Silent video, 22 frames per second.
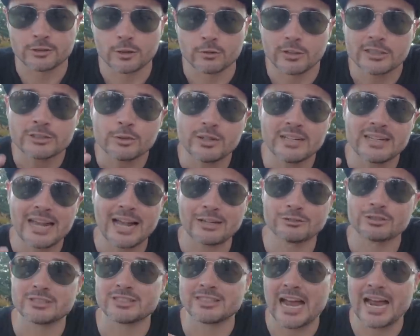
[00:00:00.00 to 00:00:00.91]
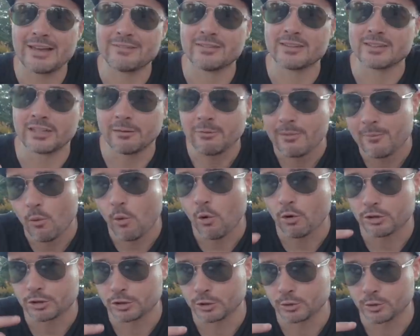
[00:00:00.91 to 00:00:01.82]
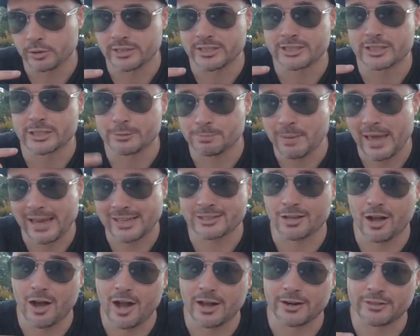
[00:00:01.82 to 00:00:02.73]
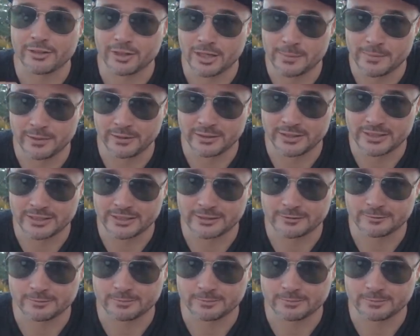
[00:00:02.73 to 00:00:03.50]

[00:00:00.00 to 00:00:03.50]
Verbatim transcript: So let's go ahead and actually dive in a little bit more to the specs on the Chameleon.